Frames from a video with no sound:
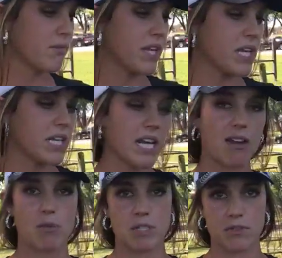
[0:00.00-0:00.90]
He didn't
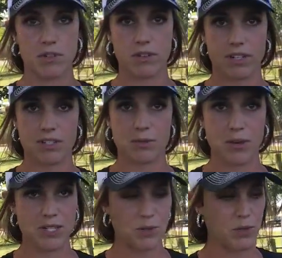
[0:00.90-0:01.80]
have much of a career as a
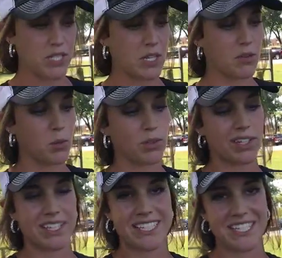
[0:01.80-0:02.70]
racehorse. He only won
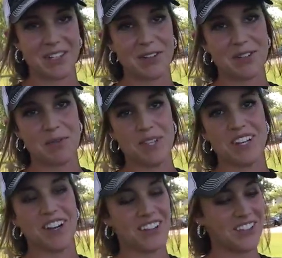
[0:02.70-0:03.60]
like $600 and
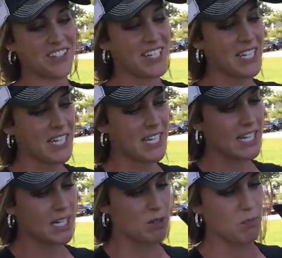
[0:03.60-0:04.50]

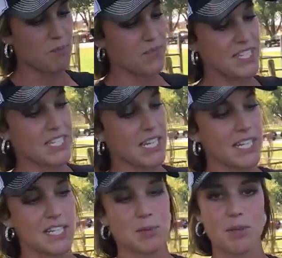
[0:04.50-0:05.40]
something. They said
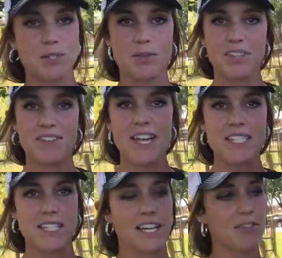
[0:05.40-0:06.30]
he just wasn't really
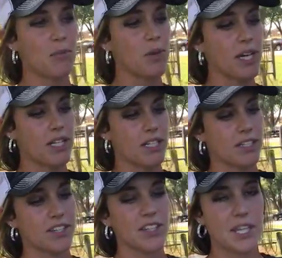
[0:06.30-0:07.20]
fast enough, but
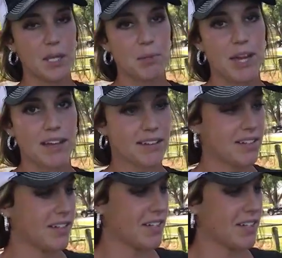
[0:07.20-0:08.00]
the good thing about